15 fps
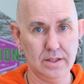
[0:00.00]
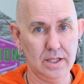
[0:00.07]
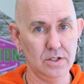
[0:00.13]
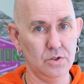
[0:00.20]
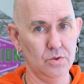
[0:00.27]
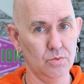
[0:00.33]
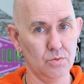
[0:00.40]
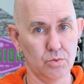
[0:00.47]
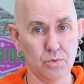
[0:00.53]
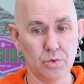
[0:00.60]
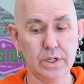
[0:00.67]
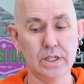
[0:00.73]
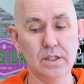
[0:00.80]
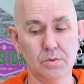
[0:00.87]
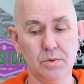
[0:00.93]
They do
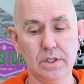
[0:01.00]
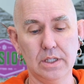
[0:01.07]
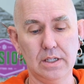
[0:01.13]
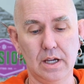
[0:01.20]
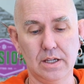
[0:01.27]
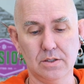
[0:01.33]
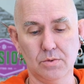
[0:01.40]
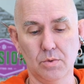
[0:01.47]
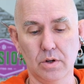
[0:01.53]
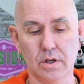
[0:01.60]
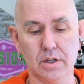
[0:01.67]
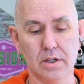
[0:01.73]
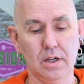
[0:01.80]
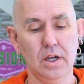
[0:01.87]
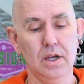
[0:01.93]
really, really nice
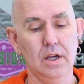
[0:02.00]
work.